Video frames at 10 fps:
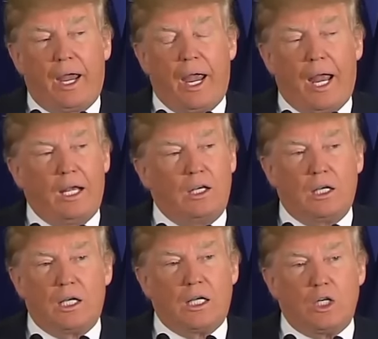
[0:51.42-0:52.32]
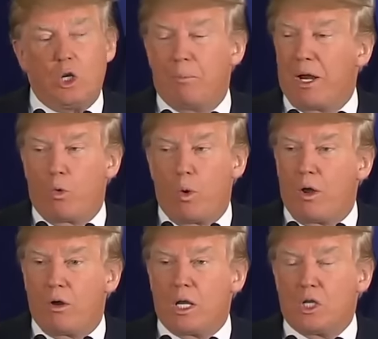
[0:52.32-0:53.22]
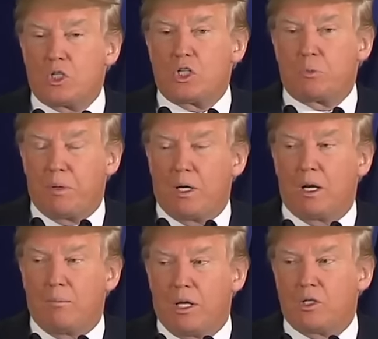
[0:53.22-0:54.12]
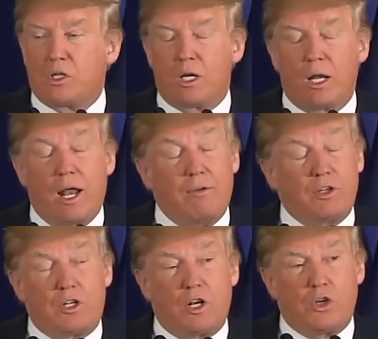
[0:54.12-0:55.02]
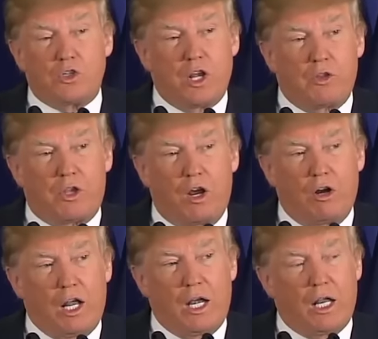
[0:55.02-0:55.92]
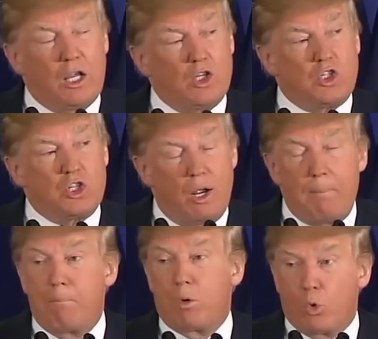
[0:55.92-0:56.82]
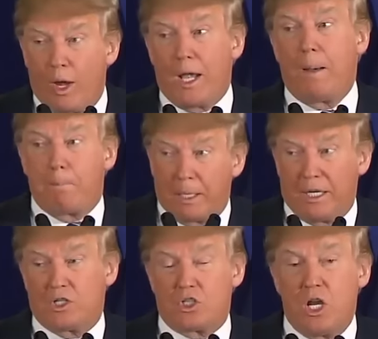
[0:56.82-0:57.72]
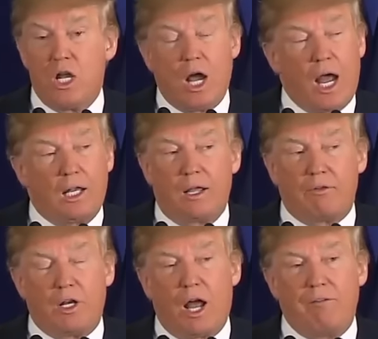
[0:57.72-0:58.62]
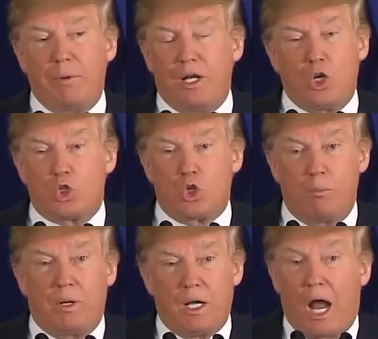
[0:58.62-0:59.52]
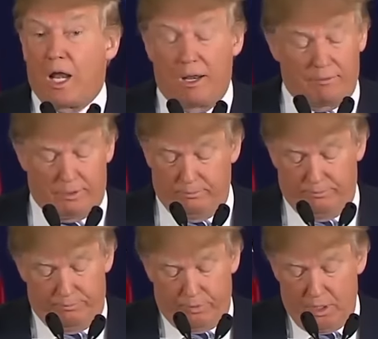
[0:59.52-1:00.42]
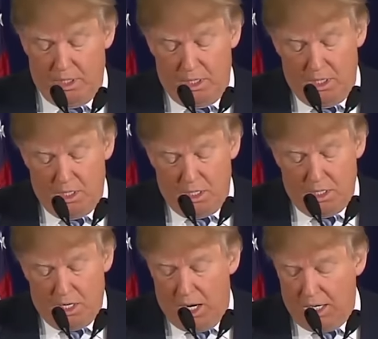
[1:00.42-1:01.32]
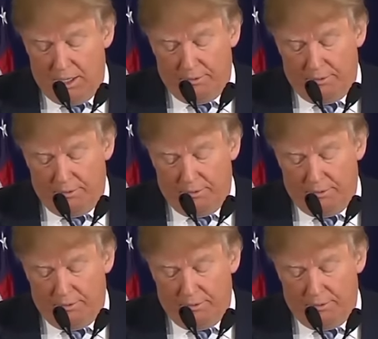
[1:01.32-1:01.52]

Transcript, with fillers: And uh, no matter where it is, it's been amazing. And I have to tell you, South Carolina is some great place. I love it. I've been here so many. I love it. I